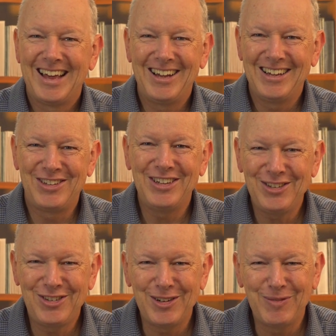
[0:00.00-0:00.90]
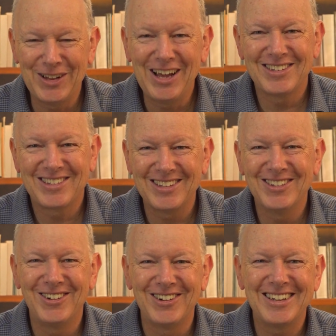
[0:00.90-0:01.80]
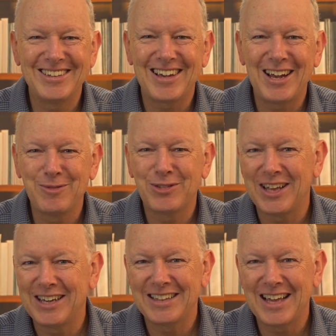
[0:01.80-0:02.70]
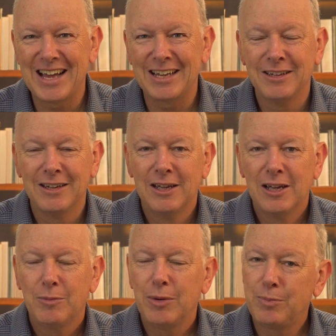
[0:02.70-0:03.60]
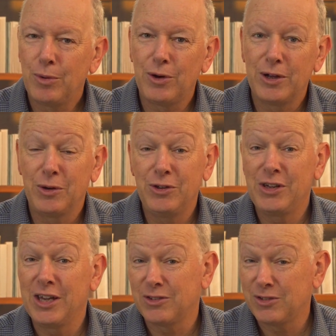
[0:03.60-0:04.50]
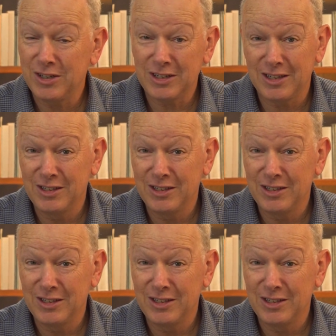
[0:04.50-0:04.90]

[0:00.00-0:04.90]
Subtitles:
It's easy to bless the Lord at times like that. But boy, when you get sick on